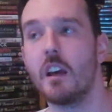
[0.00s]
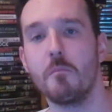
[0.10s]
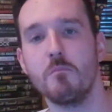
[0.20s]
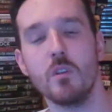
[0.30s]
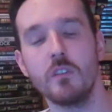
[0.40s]
if
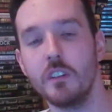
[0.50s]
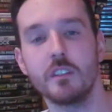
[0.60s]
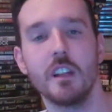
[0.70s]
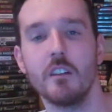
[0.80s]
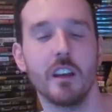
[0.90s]
movies
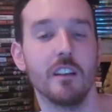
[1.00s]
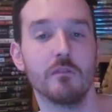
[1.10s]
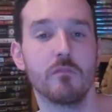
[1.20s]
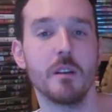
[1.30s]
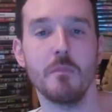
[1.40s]
now get
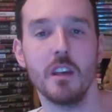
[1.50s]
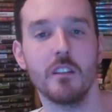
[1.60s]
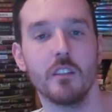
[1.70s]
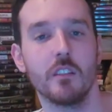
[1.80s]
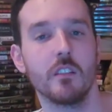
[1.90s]
remade,
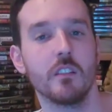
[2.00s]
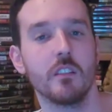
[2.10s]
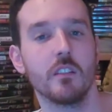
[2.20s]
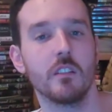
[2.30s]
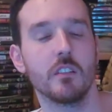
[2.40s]

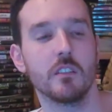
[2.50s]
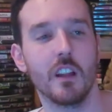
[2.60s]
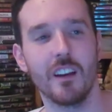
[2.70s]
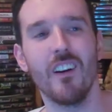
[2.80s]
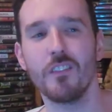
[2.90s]

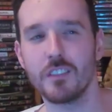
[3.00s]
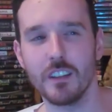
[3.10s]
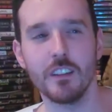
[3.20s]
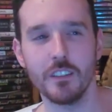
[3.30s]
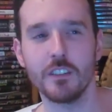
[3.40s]
like, obviously
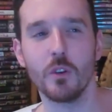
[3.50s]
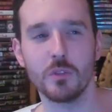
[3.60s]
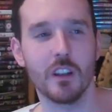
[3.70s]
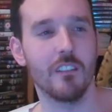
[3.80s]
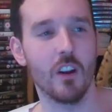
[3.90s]
you do
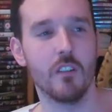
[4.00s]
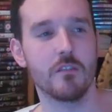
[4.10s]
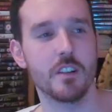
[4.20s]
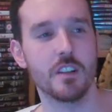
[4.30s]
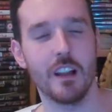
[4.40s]
still have a lot of
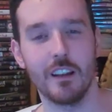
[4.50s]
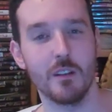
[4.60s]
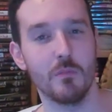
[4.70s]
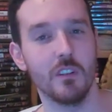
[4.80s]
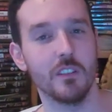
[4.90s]
originality
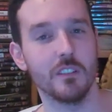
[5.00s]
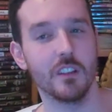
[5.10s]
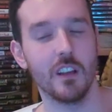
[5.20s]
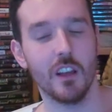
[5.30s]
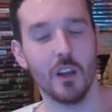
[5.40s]
in movies,
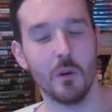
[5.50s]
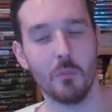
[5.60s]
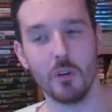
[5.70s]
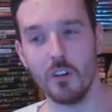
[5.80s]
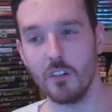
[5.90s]

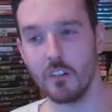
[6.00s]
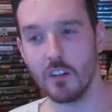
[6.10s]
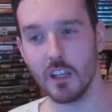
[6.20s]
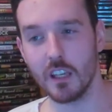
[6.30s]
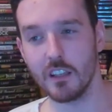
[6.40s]
but,
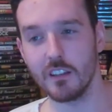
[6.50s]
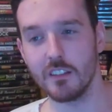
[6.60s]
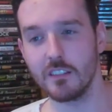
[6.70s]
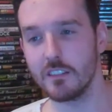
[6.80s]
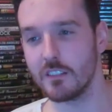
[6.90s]
like,
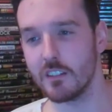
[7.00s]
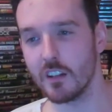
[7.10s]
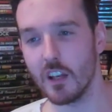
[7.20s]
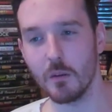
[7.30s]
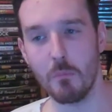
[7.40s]
look
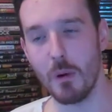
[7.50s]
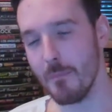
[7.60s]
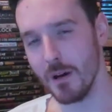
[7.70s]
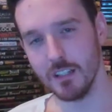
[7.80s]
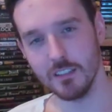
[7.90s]
at, like,
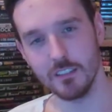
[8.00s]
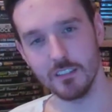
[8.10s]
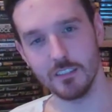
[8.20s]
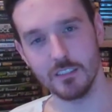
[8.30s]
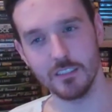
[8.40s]
Batman.
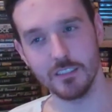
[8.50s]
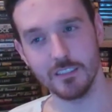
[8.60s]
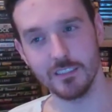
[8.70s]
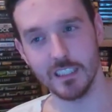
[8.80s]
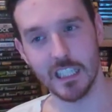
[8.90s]

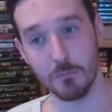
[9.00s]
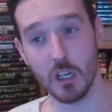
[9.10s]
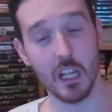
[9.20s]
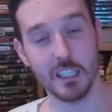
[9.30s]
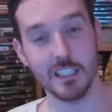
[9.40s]
I'm
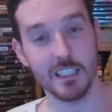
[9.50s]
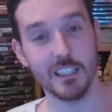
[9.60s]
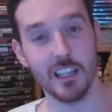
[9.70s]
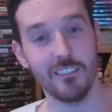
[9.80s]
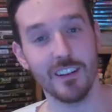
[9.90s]
glad that did
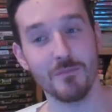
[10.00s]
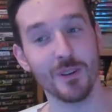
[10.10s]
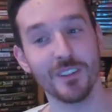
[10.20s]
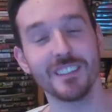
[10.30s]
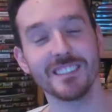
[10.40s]
get
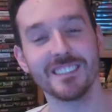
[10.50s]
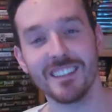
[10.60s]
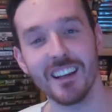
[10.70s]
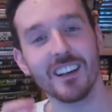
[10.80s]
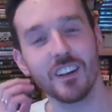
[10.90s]
rebooted,
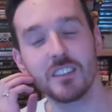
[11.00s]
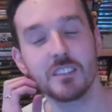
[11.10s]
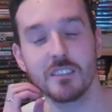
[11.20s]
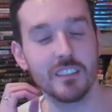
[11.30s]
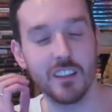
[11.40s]
like,
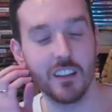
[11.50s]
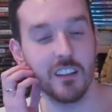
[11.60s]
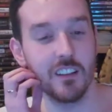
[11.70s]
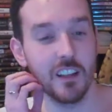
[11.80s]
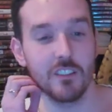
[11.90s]
because the,
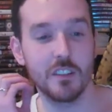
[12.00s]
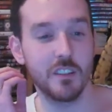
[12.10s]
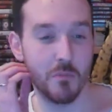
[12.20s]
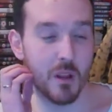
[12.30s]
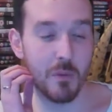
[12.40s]
like, the
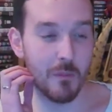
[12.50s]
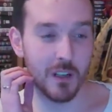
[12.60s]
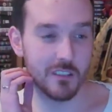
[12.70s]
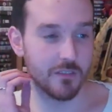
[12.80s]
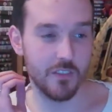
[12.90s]
Christian Bale
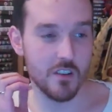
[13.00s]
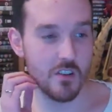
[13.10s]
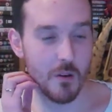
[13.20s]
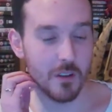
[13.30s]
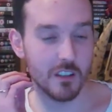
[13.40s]
Batmans are
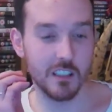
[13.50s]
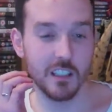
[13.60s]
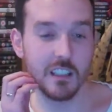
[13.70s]
phenomenal.